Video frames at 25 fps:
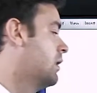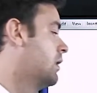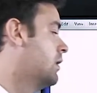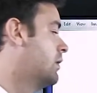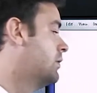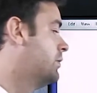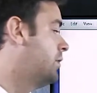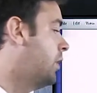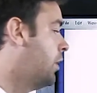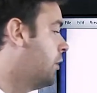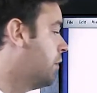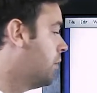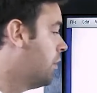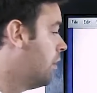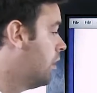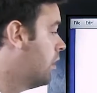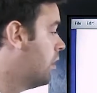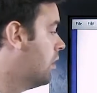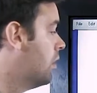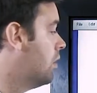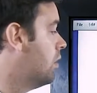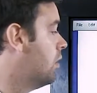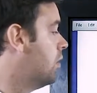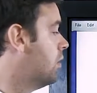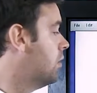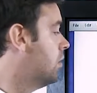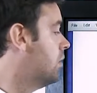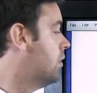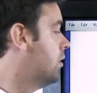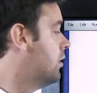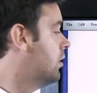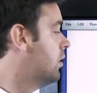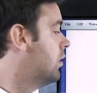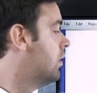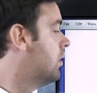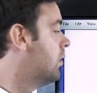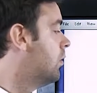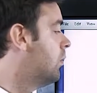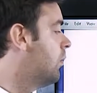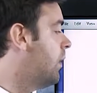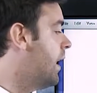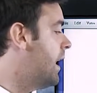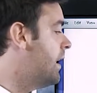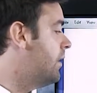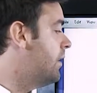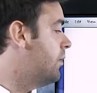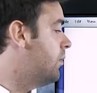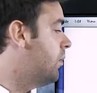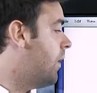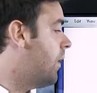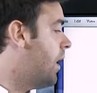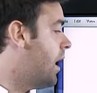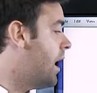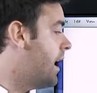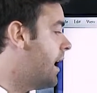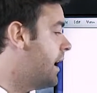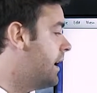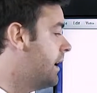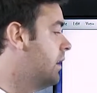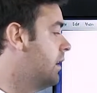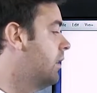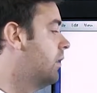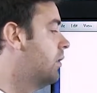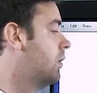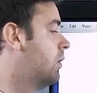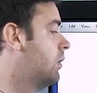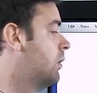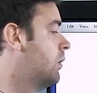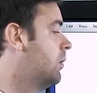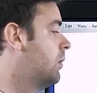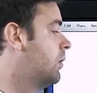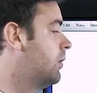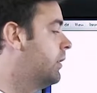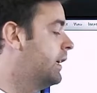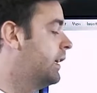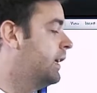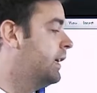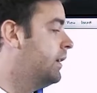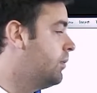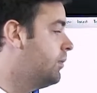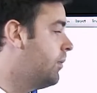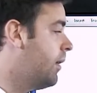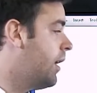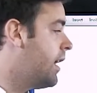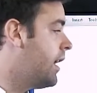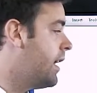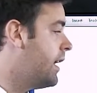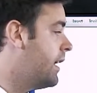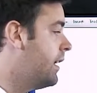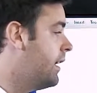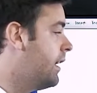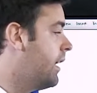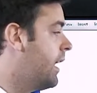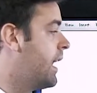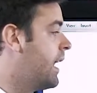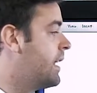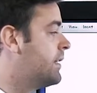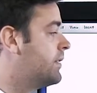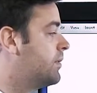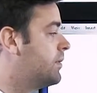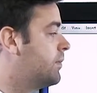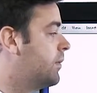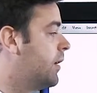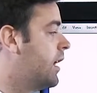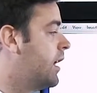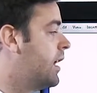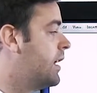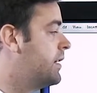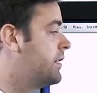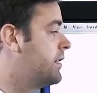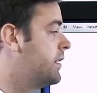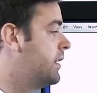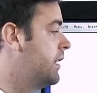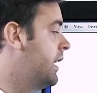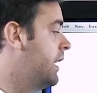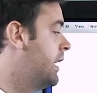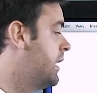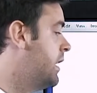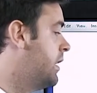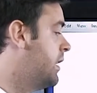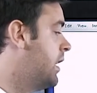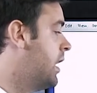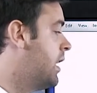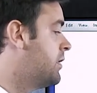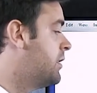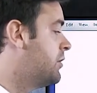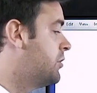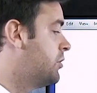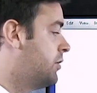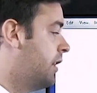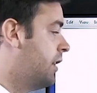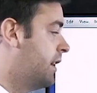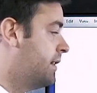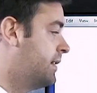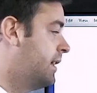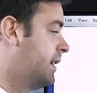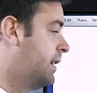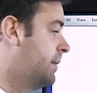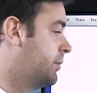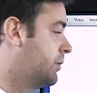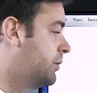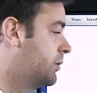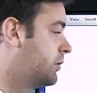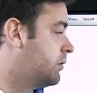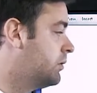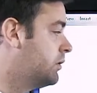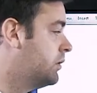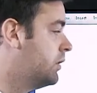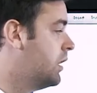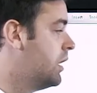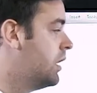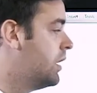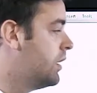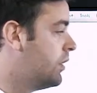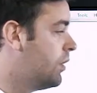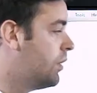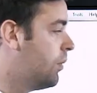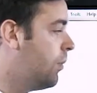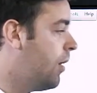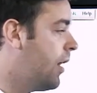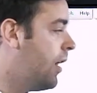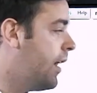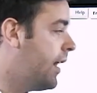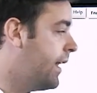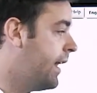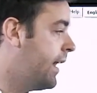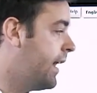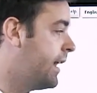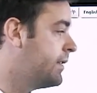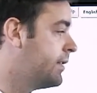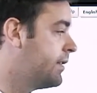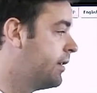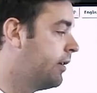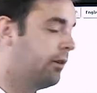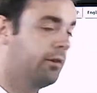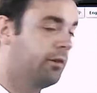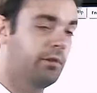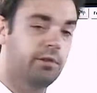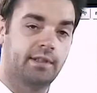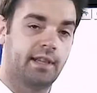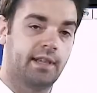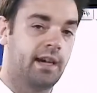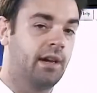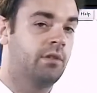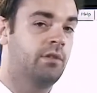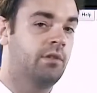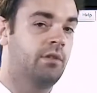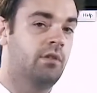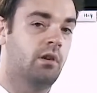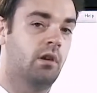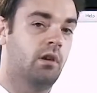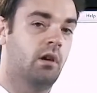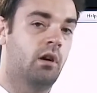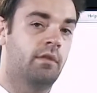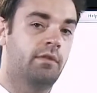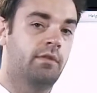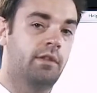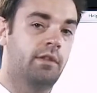So when Y or EY ends a word in an unstressed syllable, the Y has a long sound of